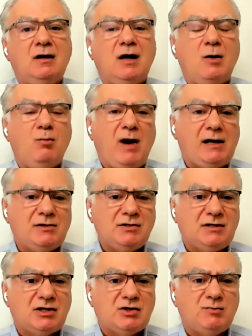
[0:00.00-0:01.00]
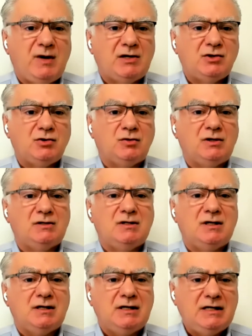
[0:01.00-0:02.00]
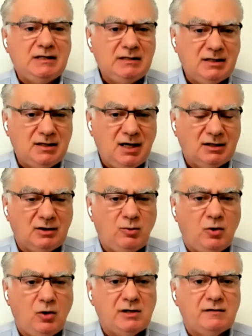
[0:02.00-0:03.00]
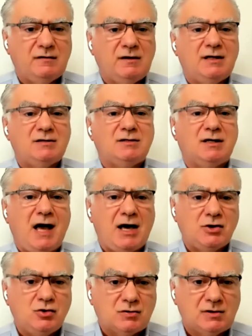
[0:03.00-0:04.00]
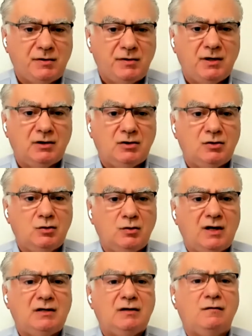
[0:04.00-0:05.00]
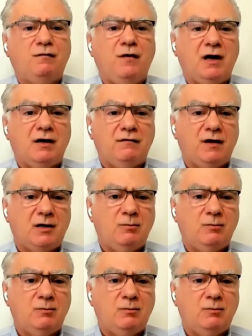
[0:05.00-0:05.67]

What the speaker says: and balance sheet expansion is the indicated policy, is the natural thing to do. And it's very, very